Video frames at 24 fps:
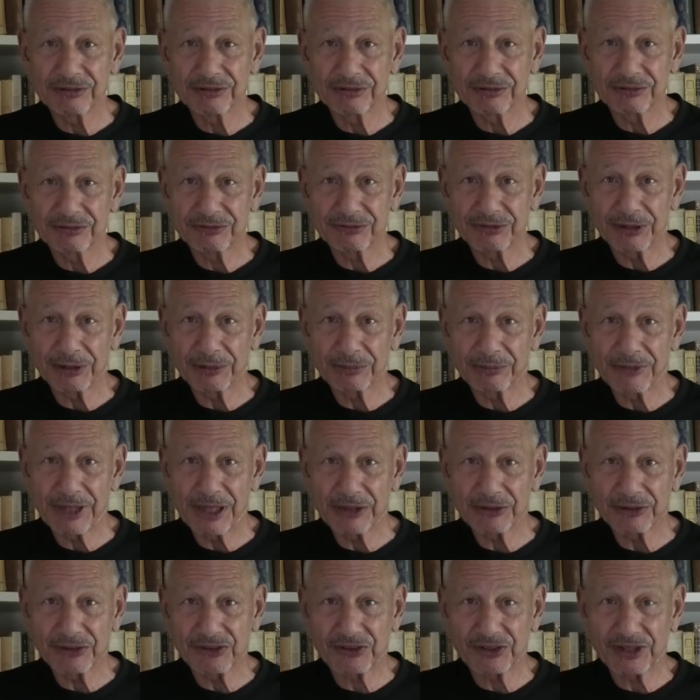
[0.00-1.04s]
from
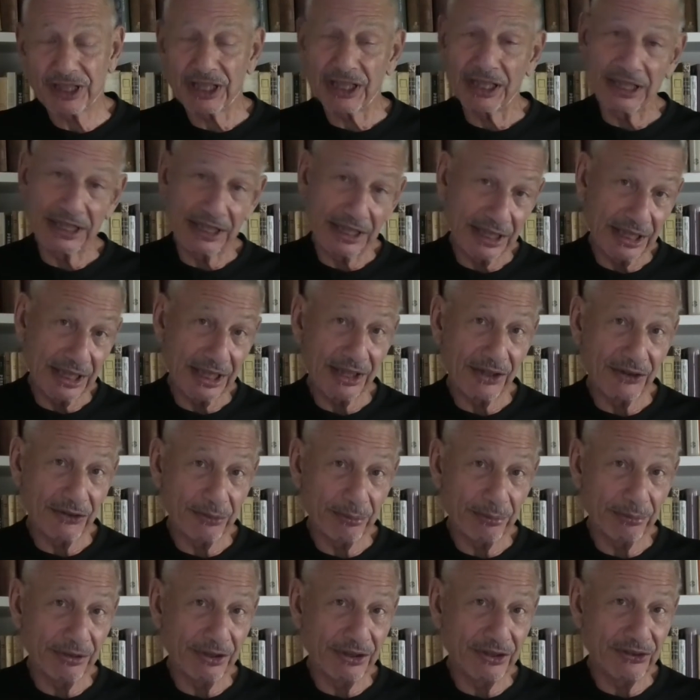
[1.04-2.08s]
outside, it is a
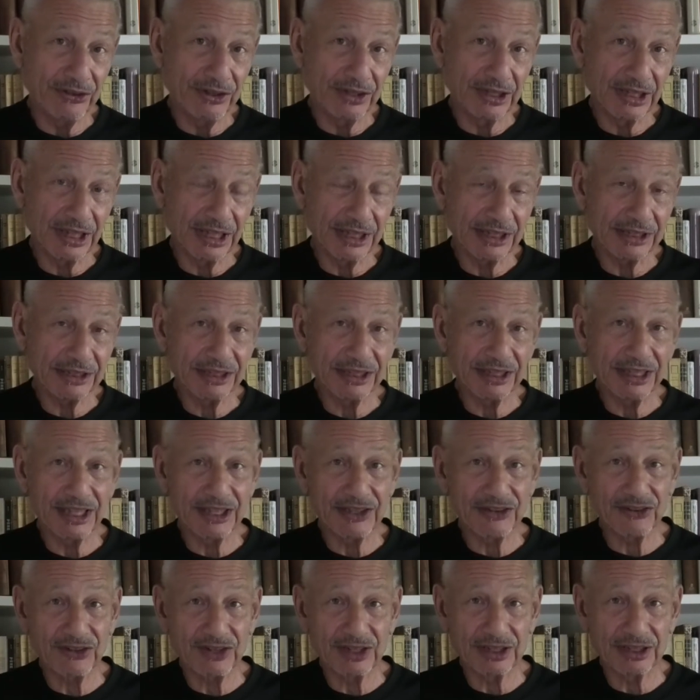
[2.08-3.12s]
breezy night,
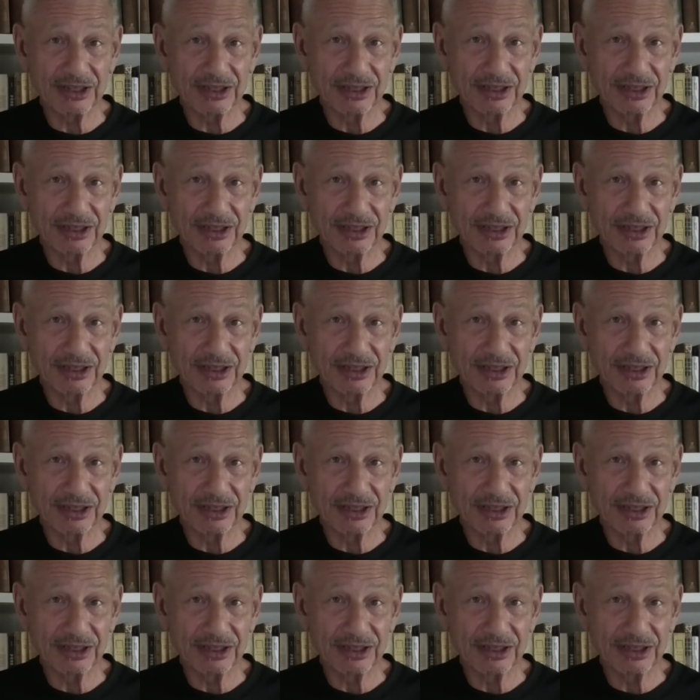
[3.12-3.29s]
gets in,